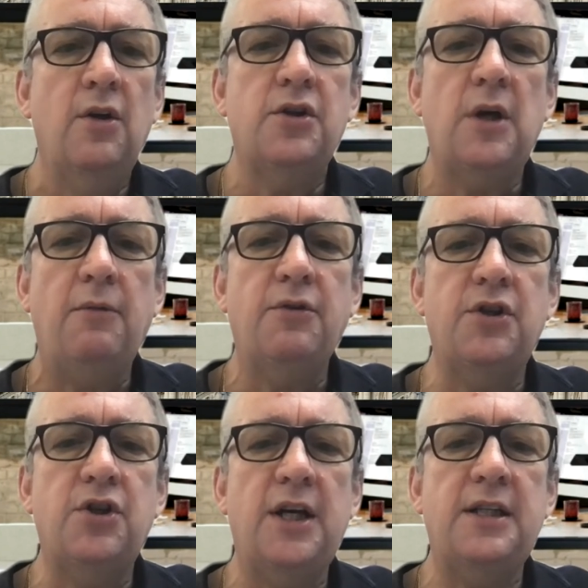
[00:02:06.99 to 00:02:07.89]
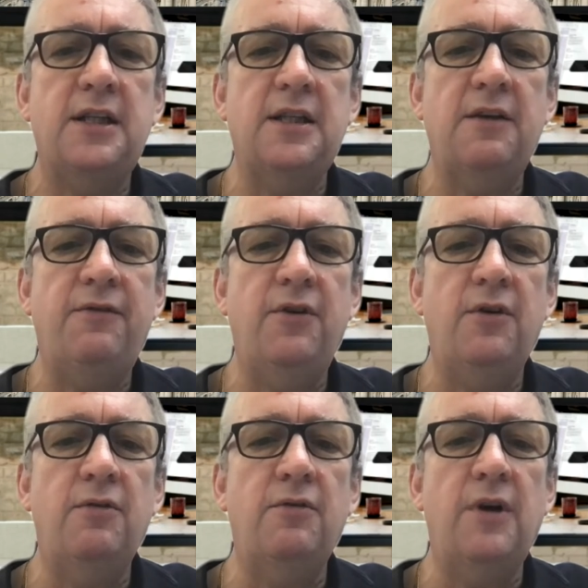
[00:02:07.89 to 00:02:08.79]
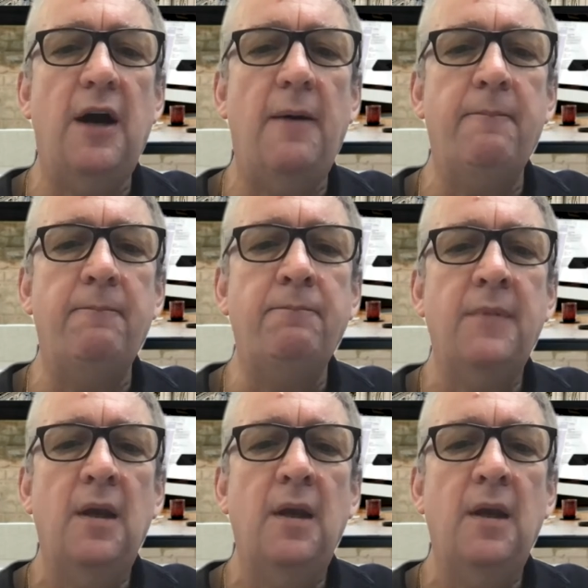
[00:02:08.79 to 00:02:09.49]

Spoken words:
So I would suggest is if you're running